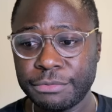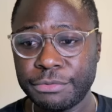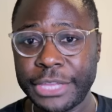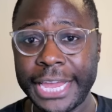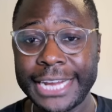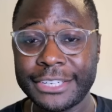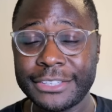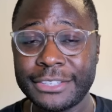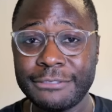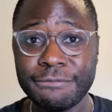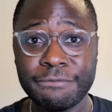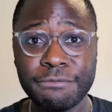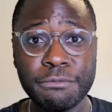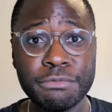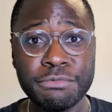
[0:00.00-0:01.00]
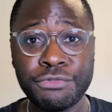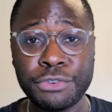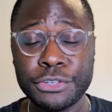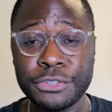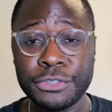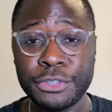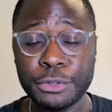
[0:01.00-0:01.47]
They had just
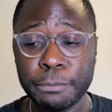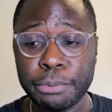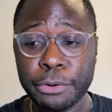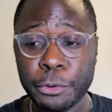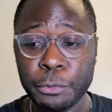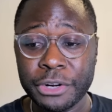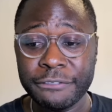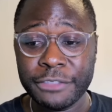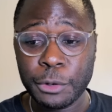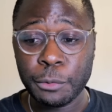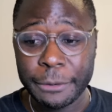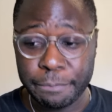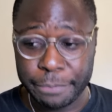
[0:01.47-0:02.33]
version 0.1 of the white